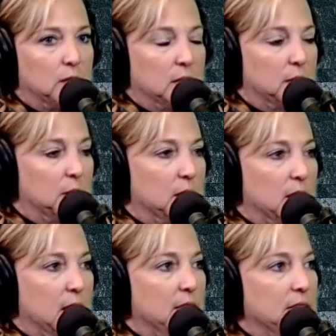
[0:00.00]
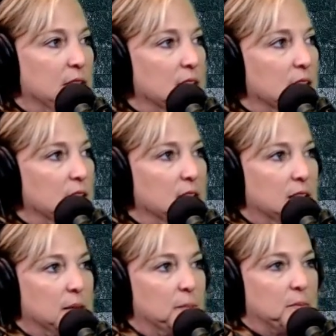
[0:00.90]
And then
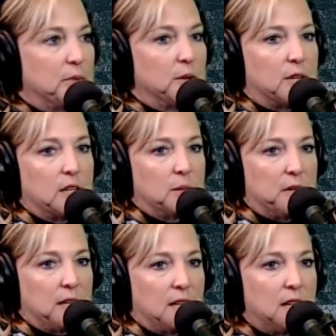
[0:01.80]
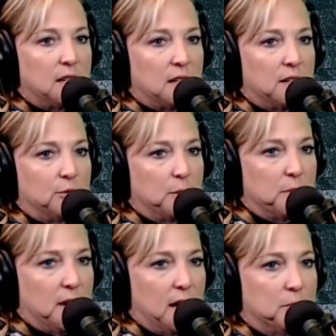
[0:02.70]
there can be healing from
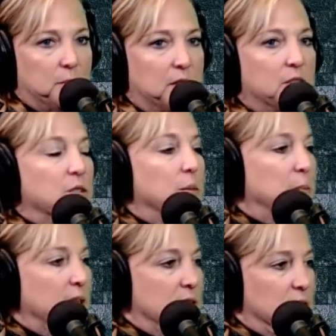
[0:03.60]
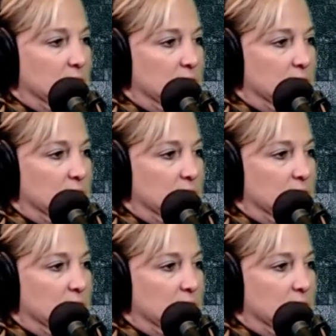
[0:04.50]
that, but there's a basis.